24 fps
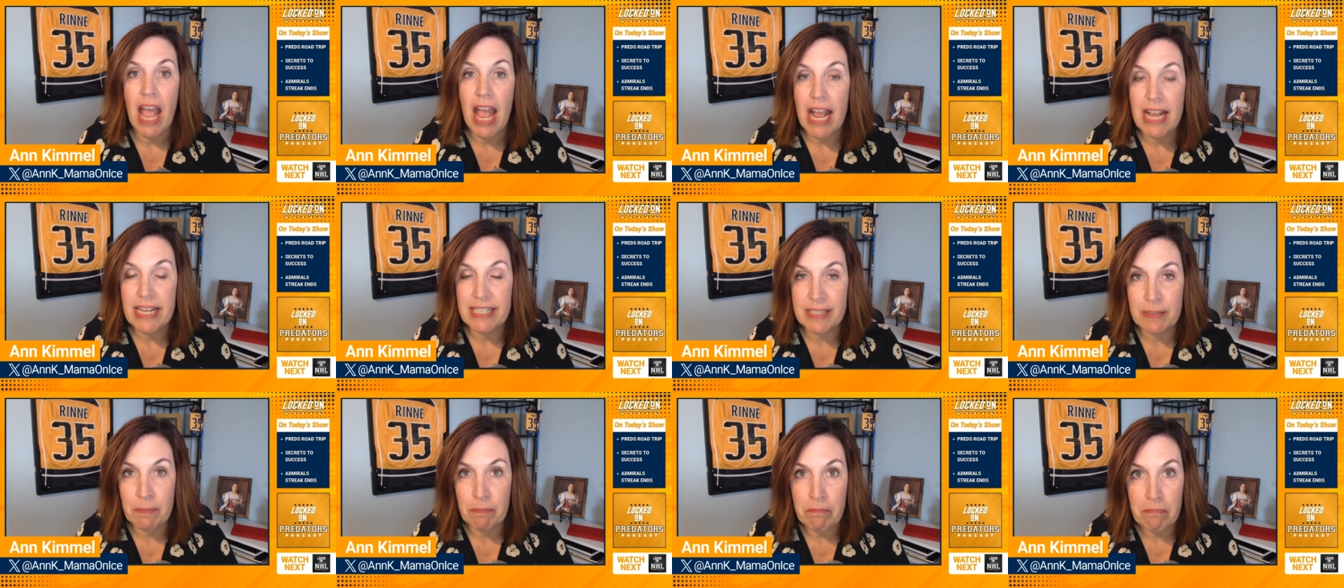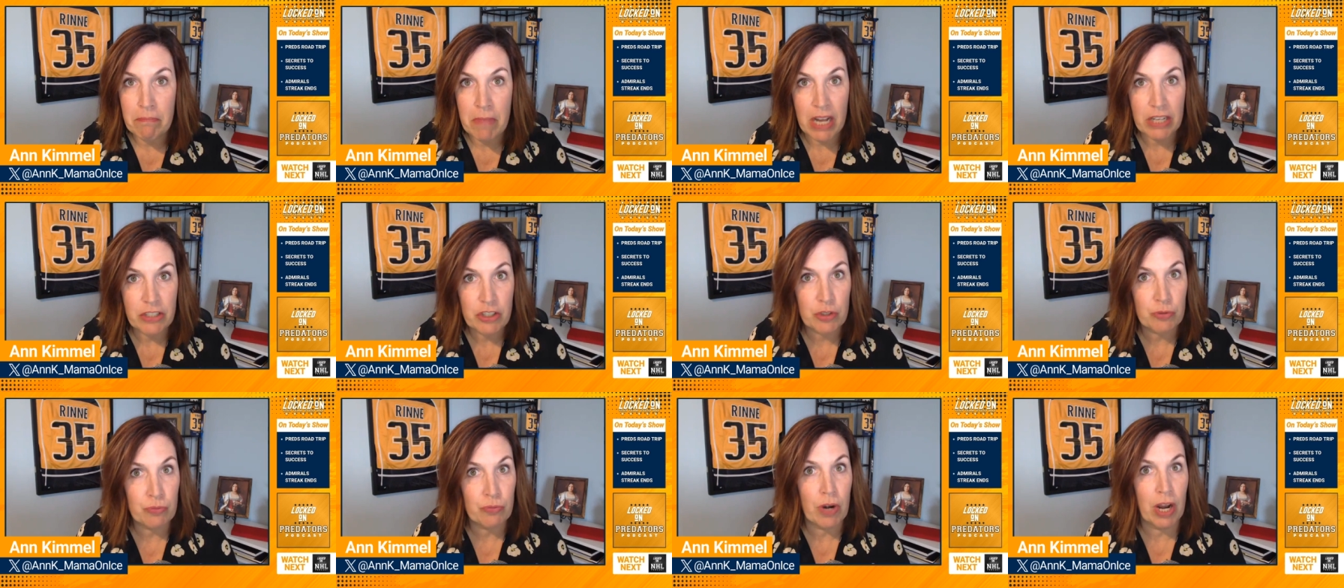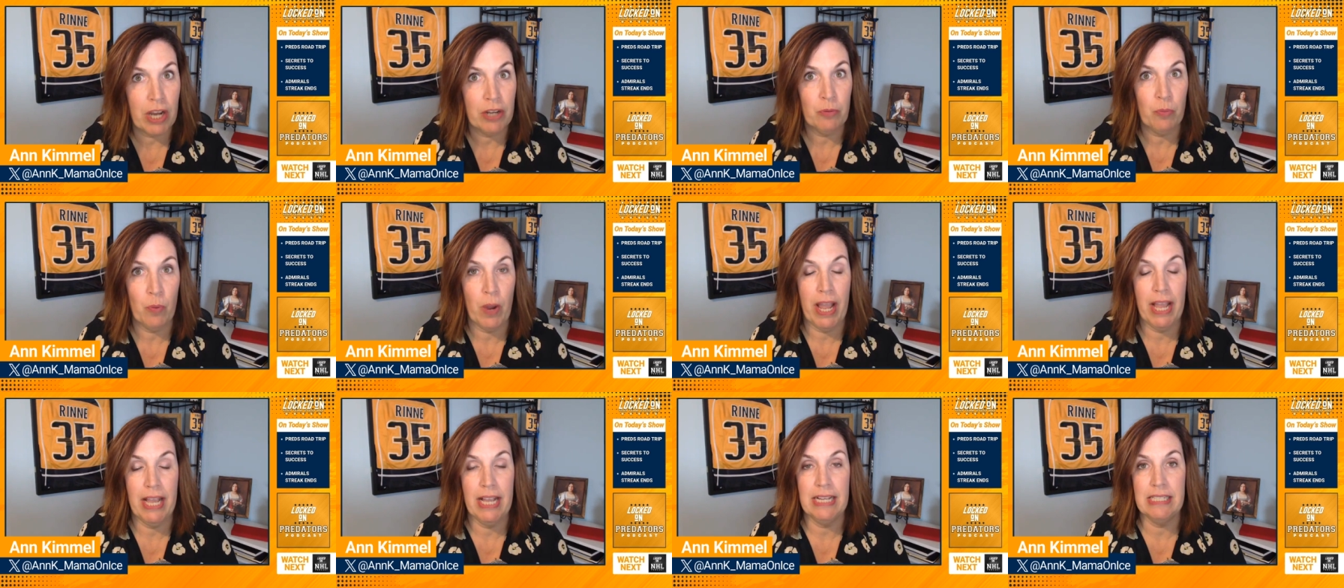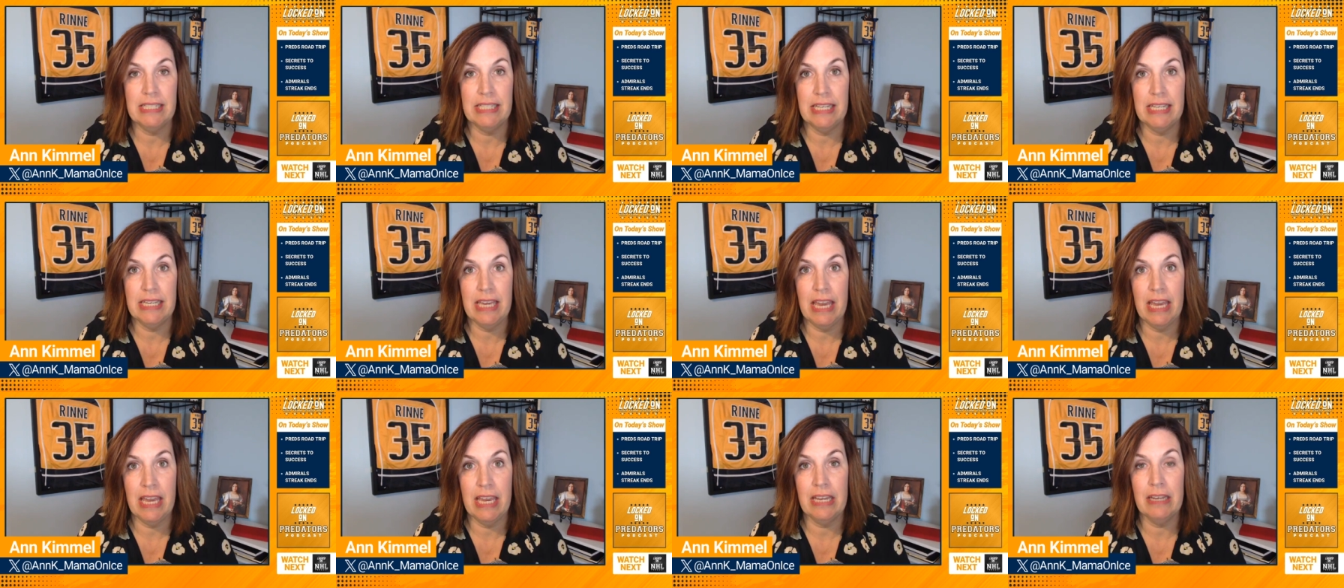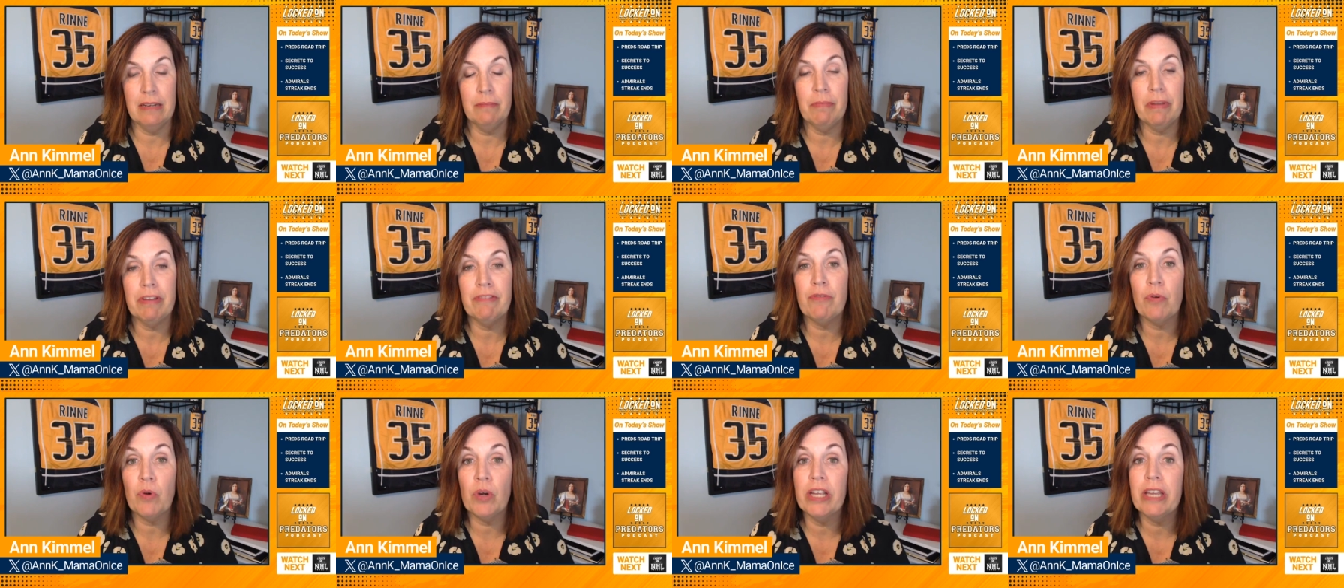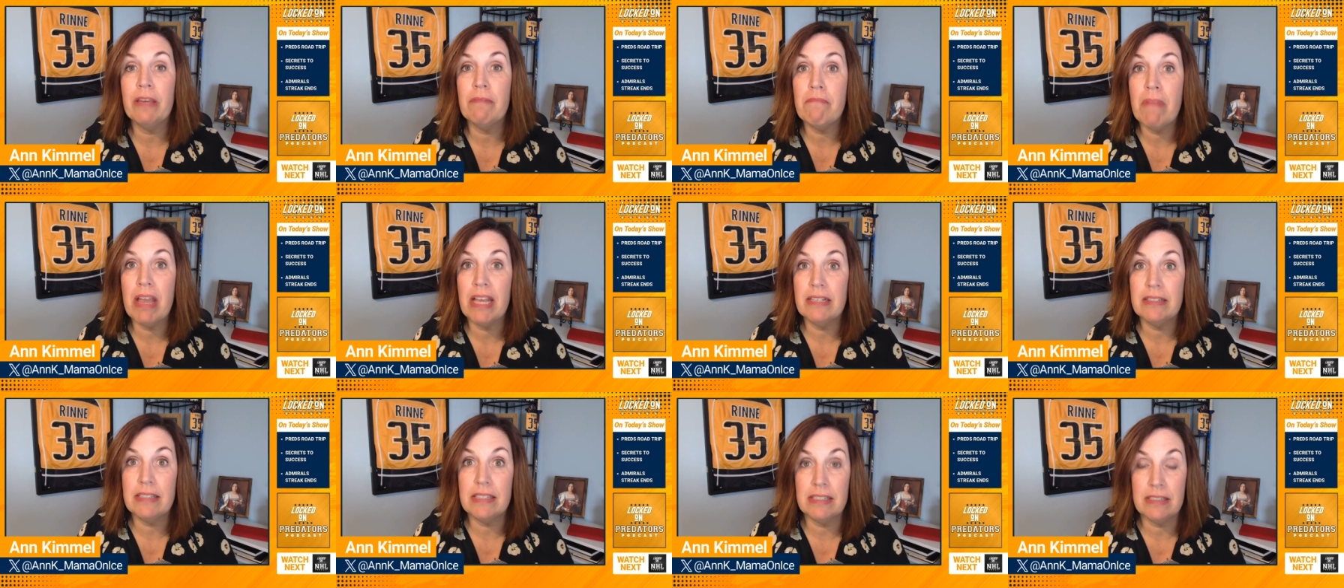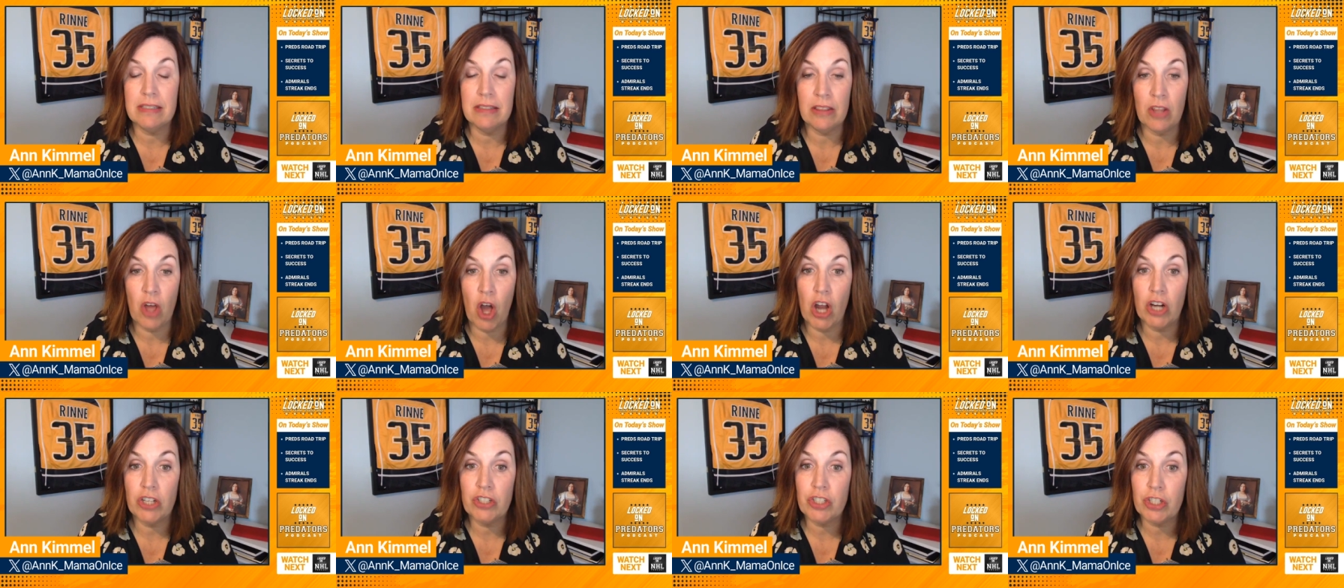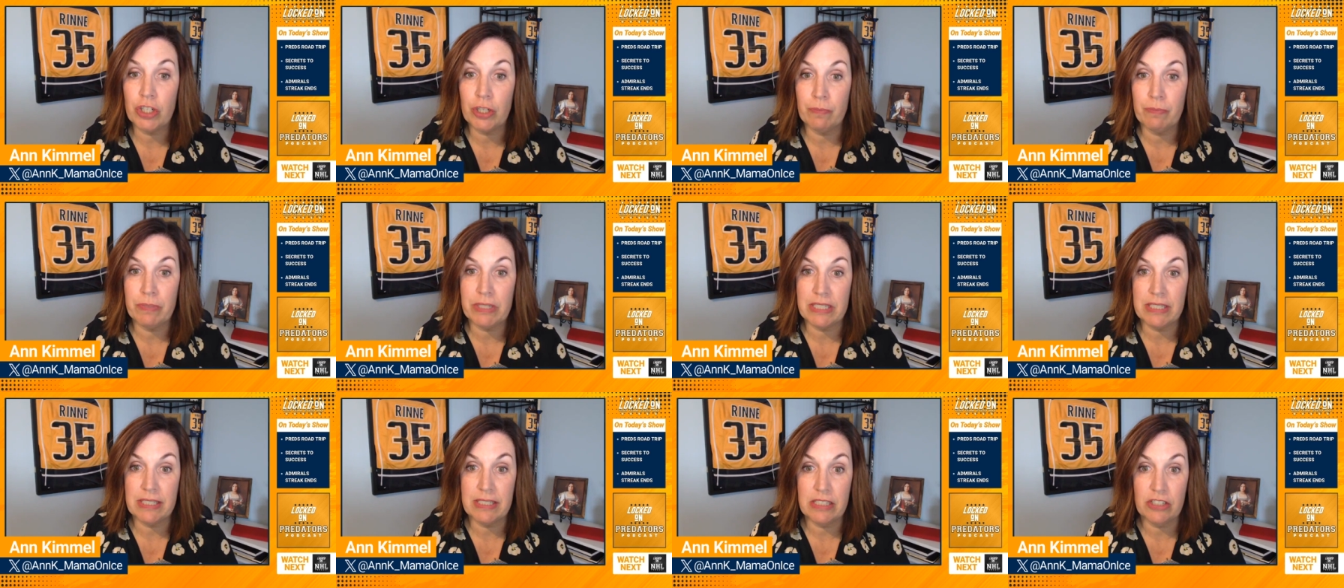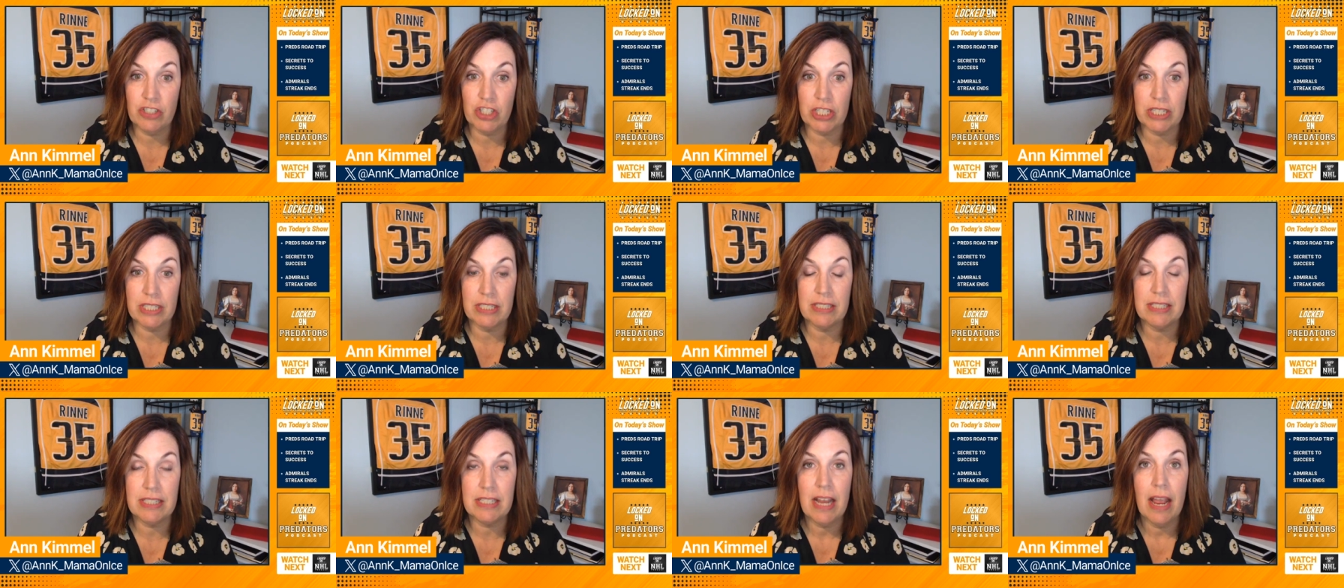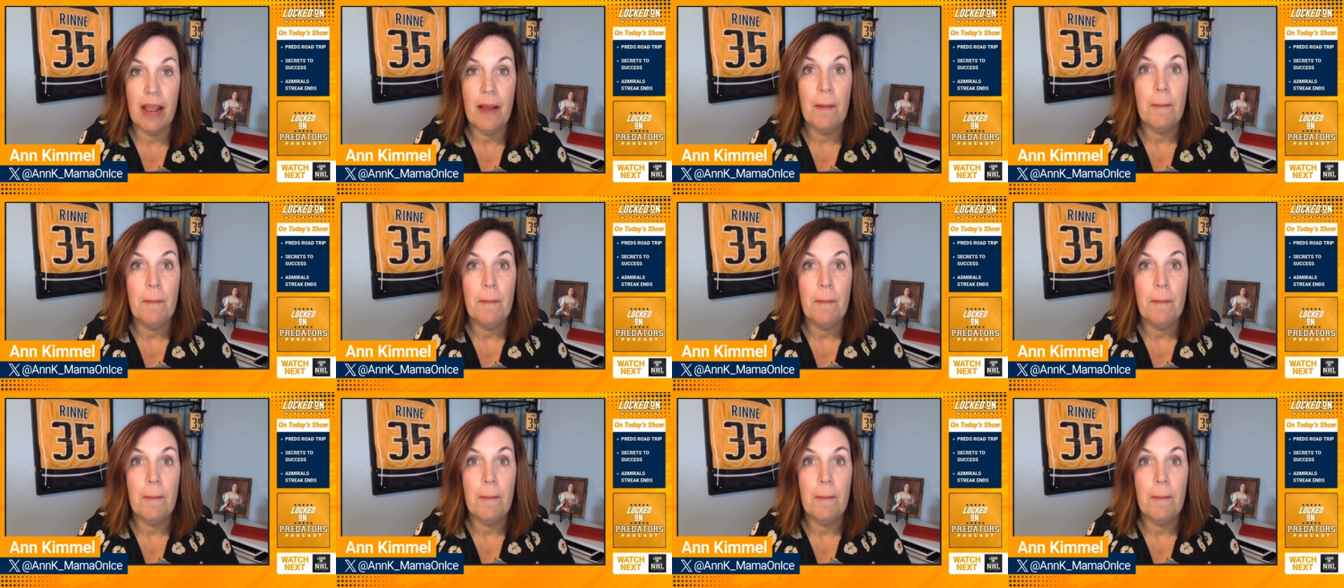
as much runway as he can before he makes long term decisions